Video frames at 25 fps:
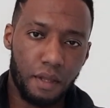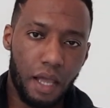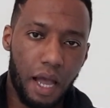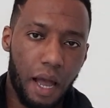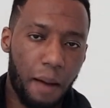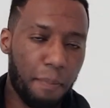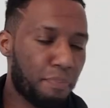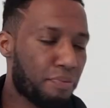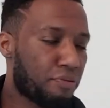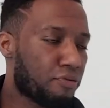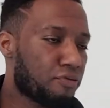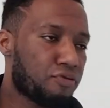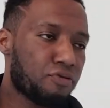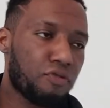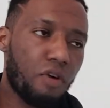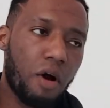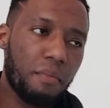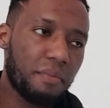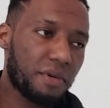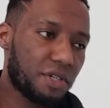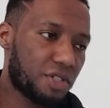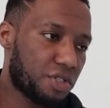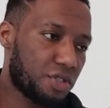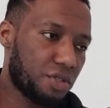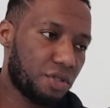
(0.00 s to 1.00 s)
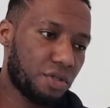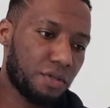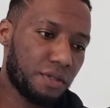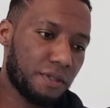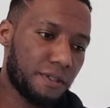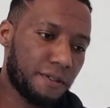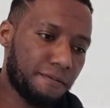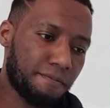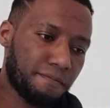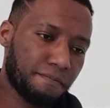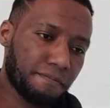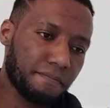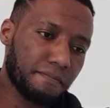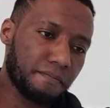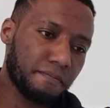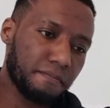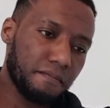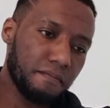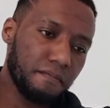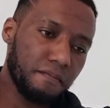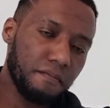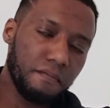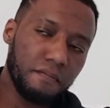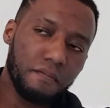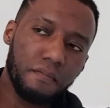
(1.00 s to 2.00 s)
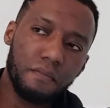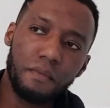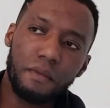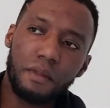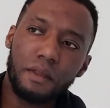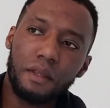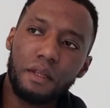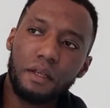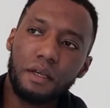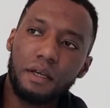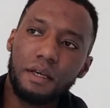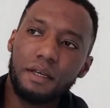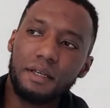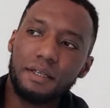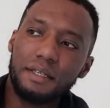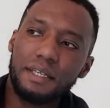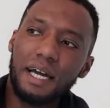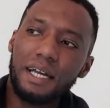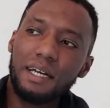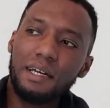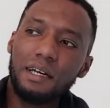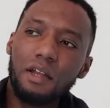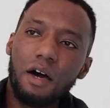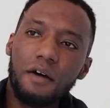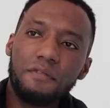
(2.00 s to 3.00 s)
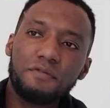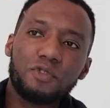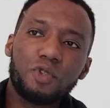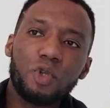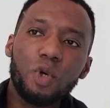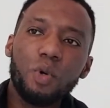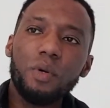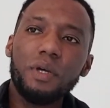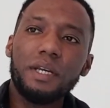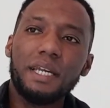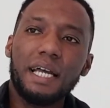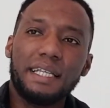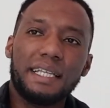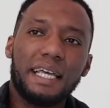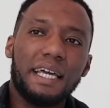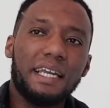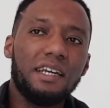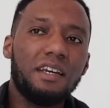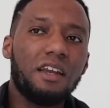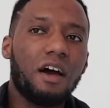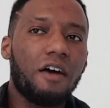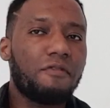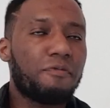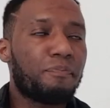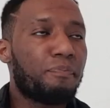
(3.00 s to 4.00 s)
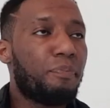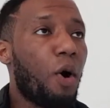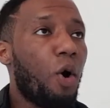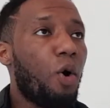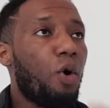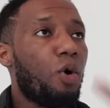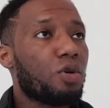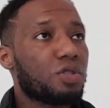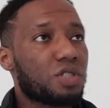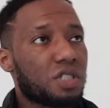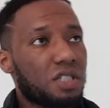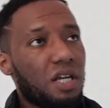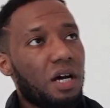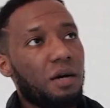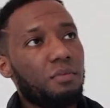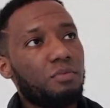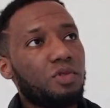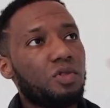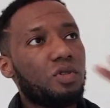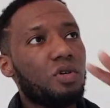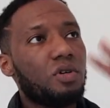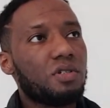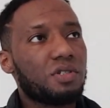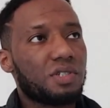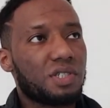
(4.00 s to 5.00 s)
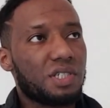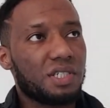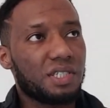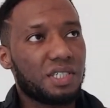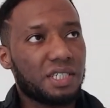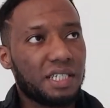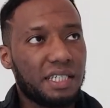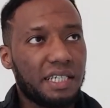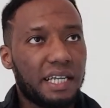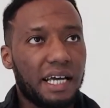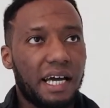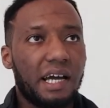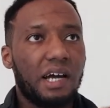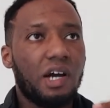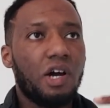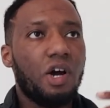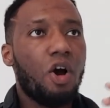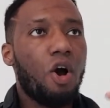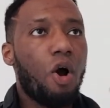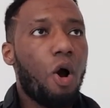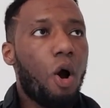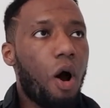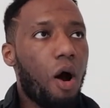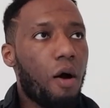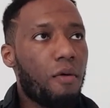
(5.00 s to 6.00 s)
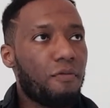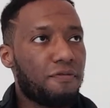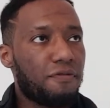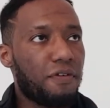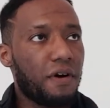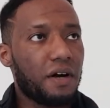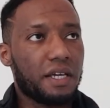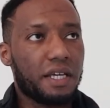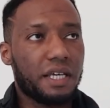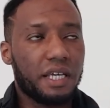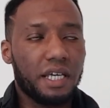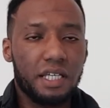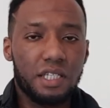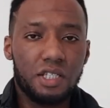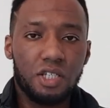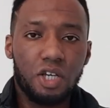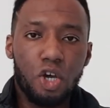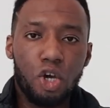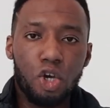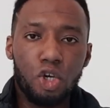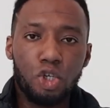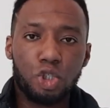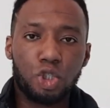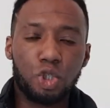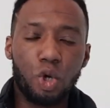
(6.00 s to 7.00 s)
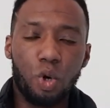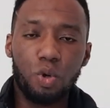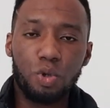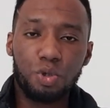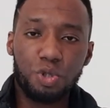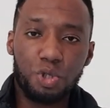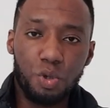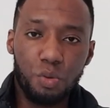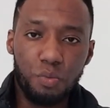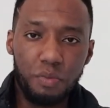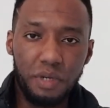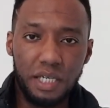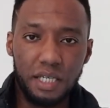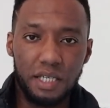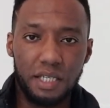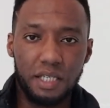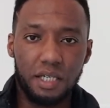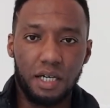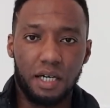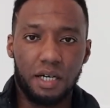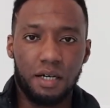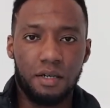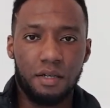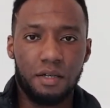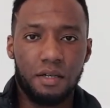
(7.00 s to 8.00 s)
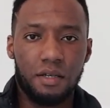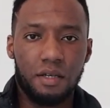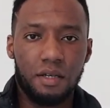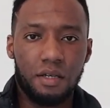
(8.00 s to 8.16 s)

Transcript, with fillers: I promise you. Yeah, I love doing that. They love posting up nonsense and that on fucking social media.